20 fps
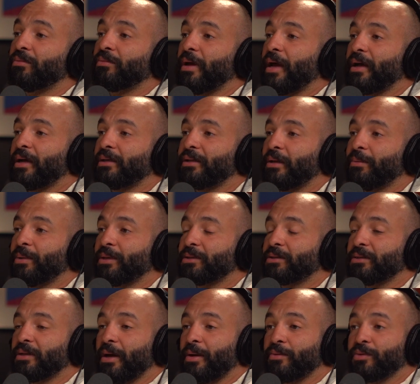academics
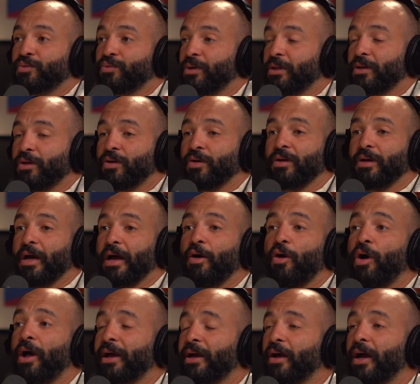is not, I was really good.
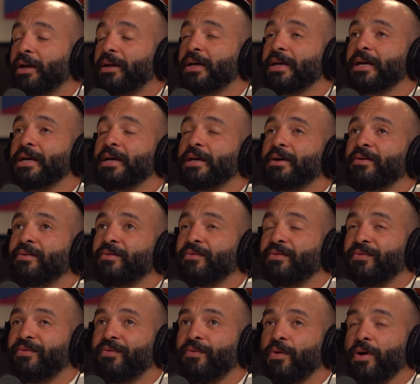I got
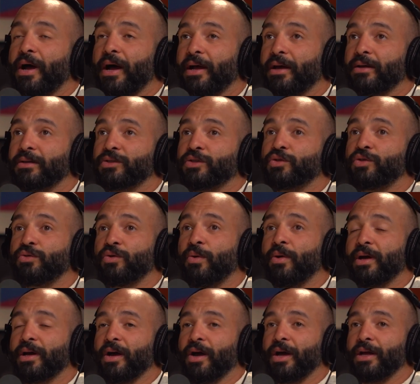
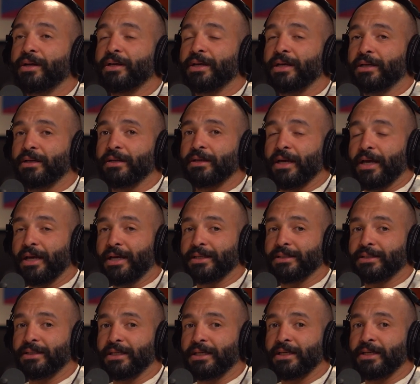in
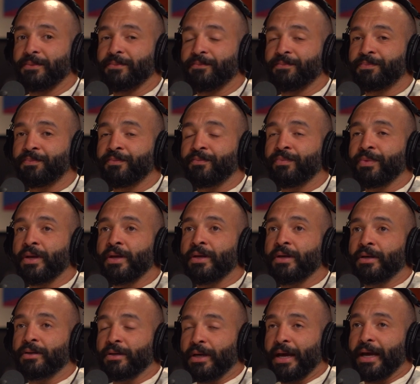ASD,
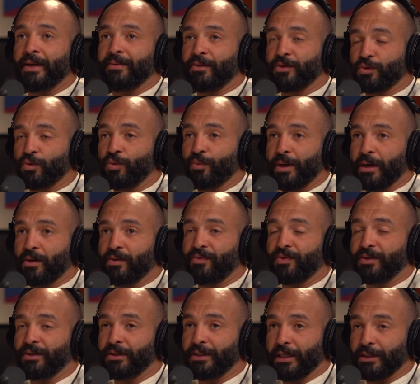I had the school record
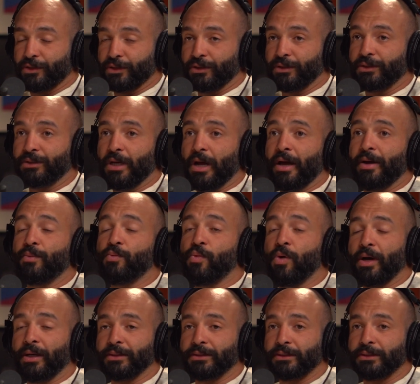for detentions. I
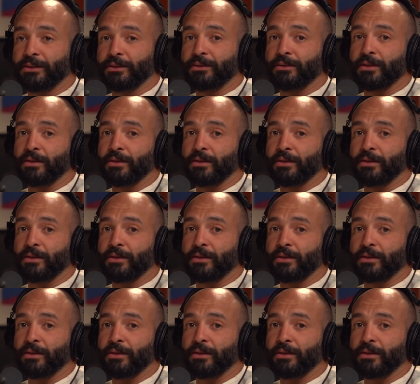was